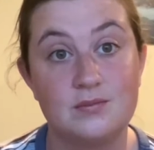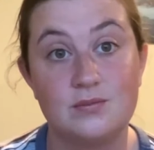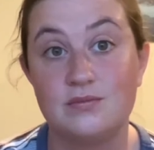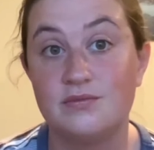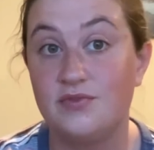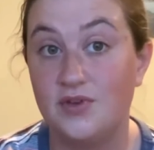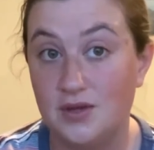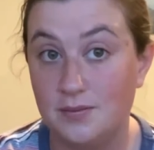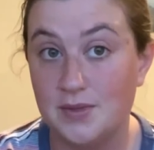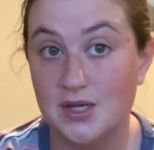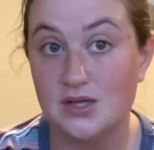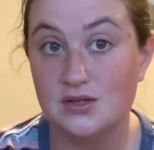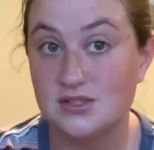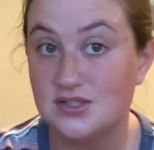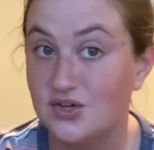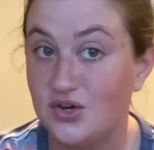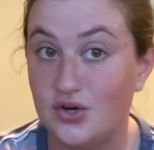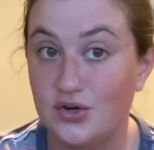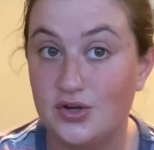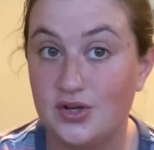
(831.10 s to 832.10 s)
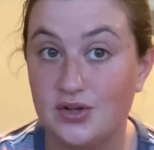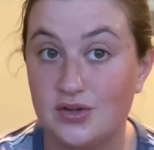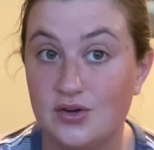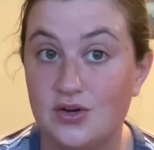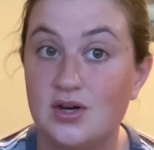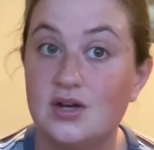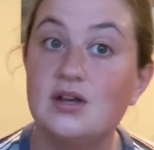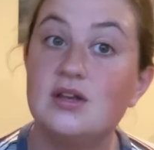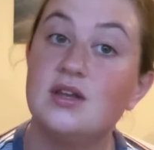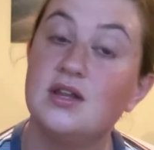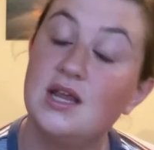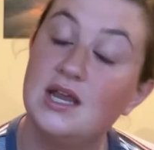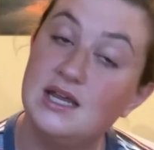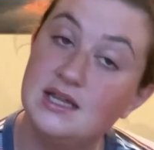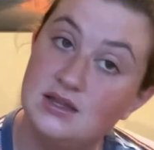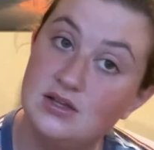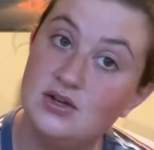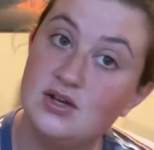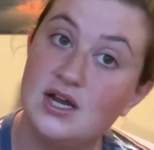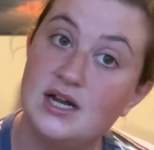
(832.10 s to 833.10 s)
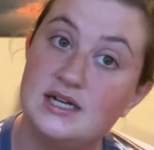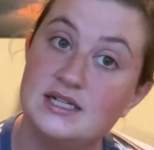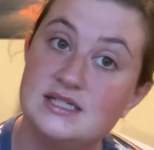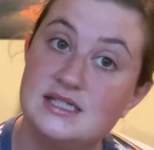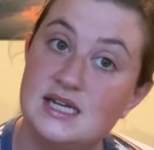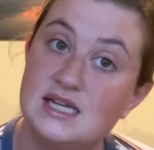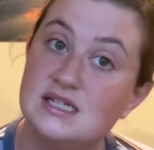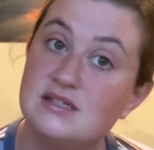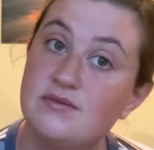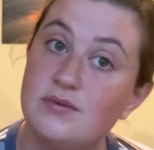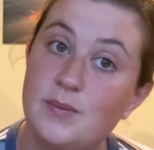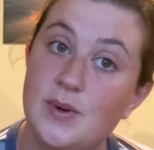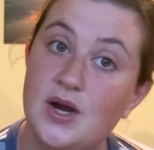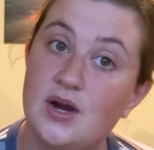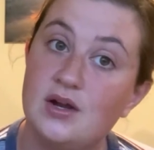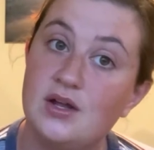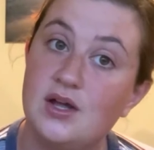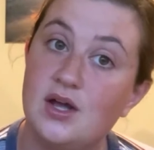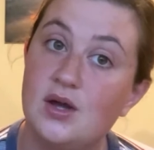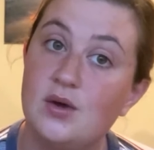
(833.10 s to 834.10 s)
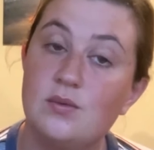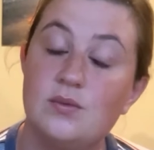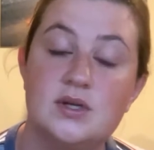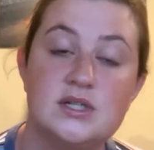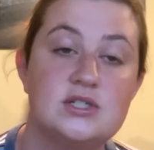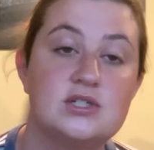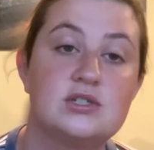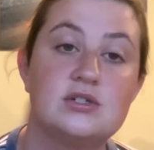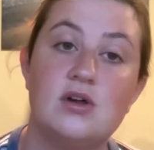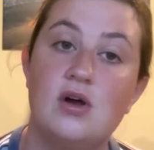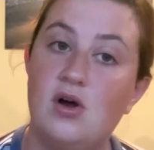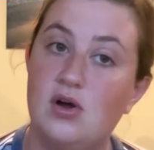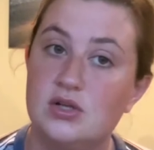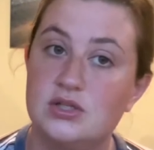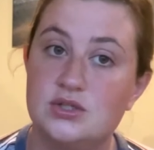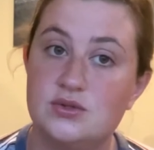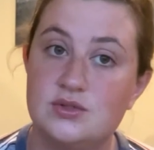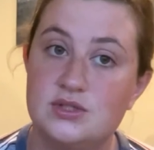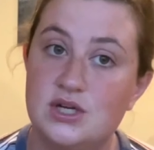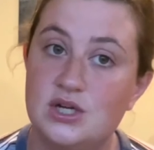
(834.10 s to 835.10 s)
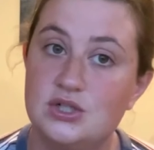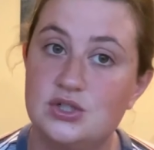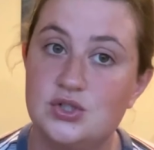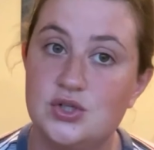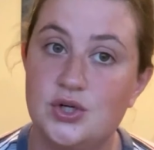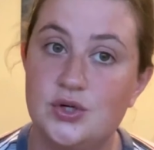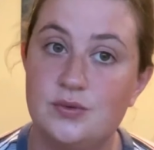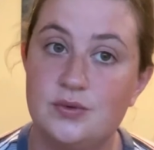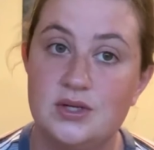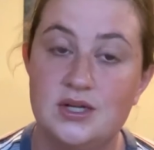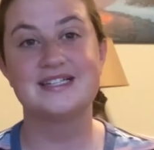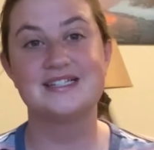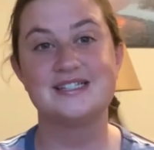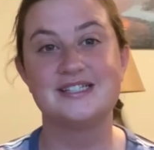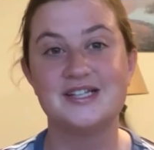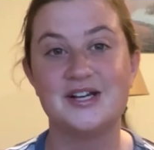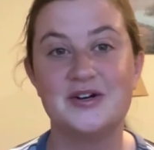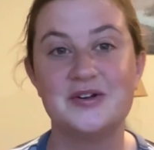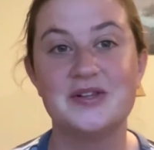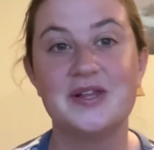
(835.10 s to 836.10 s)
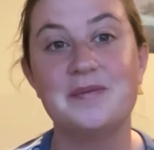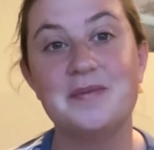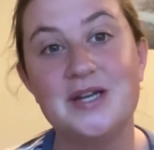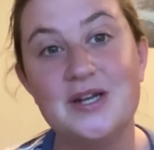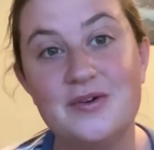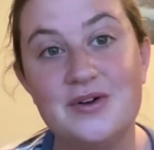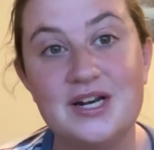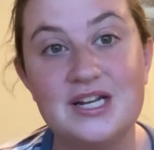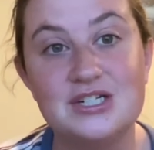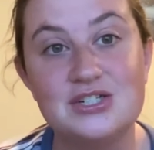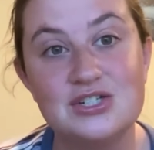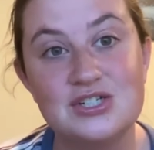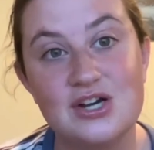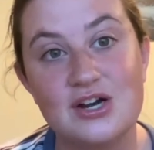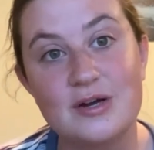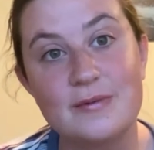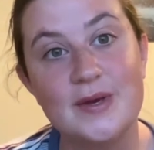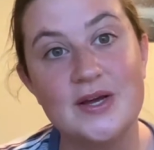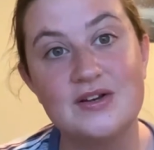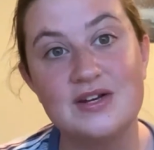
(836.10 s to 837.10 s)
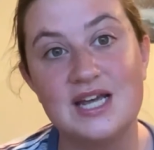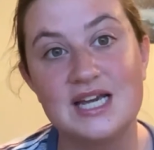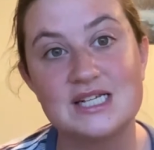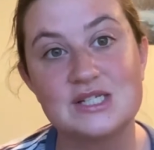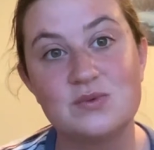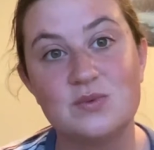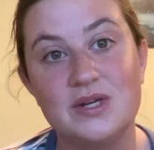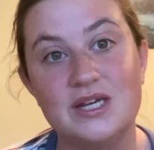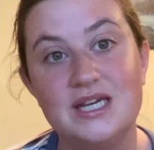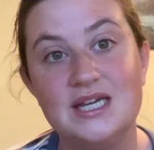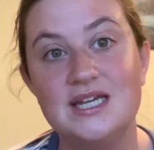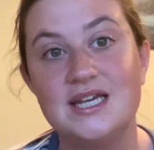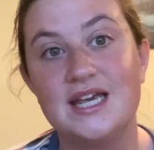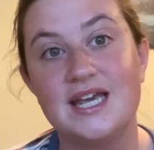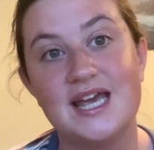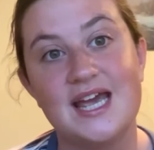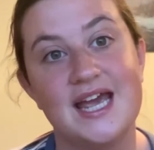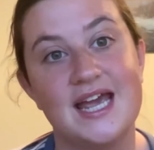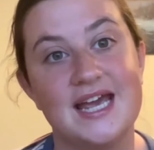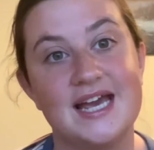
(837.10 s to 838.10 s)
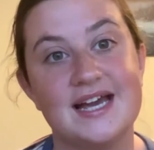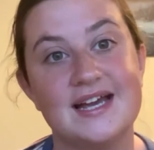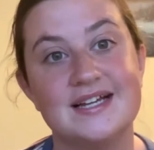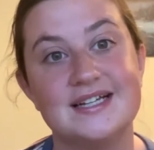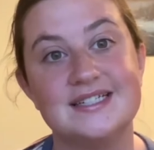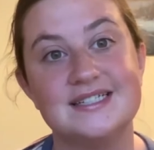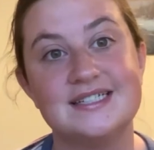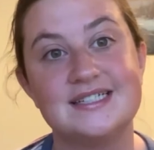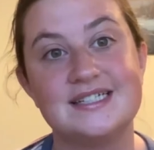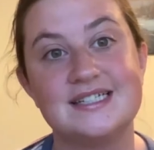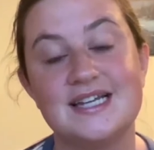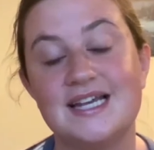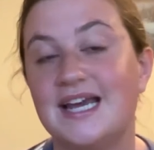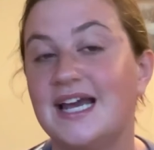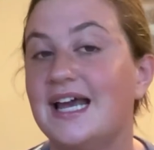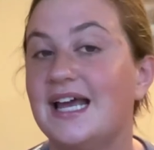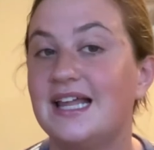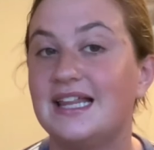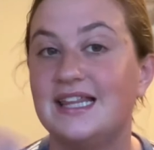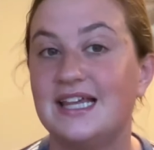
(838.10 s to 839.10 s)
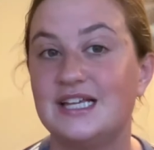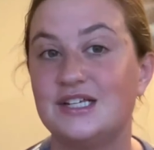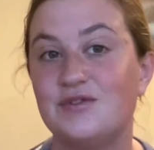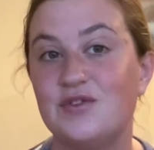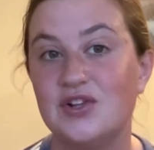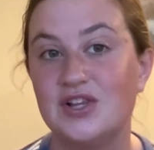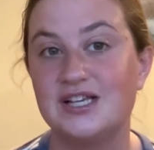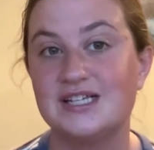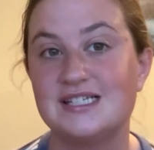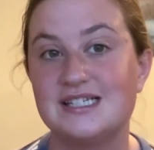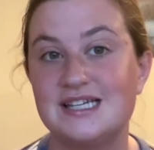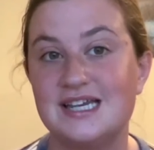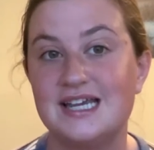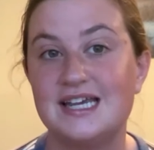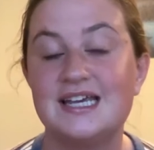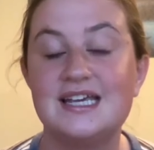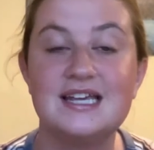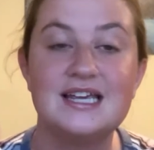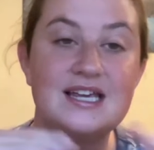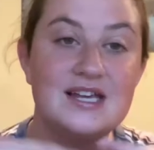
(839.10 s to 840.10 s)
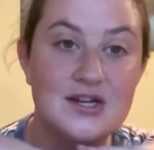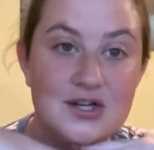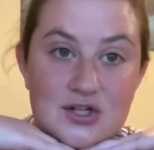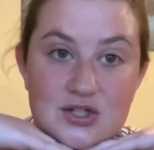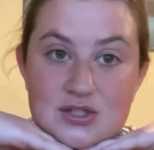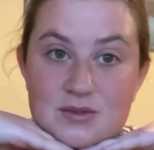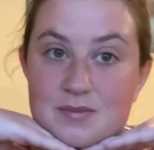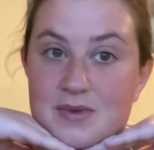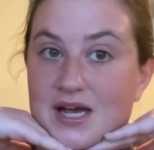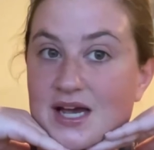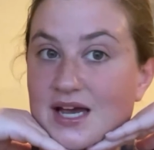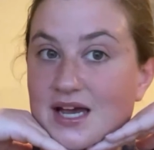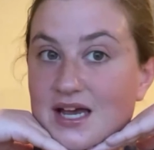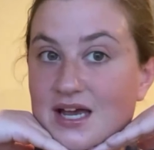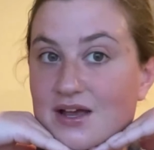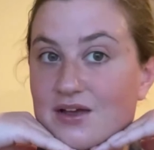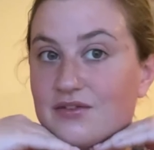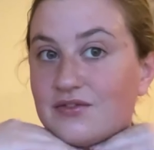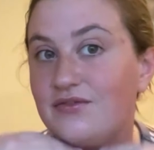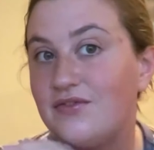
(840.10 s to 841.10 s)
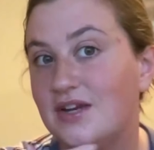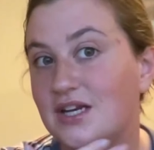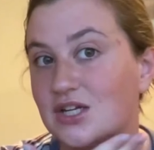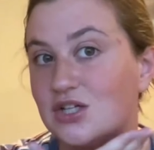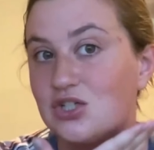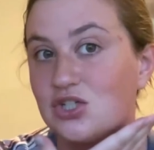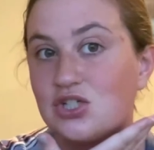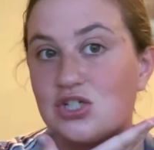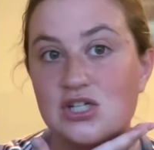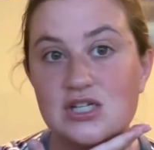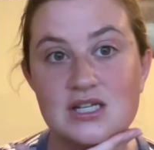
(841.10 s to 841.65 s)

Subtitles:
female serial killer in the United States of America, which also is not true. So let me know what I should talk about next week, and thanks for listening. Here's my finished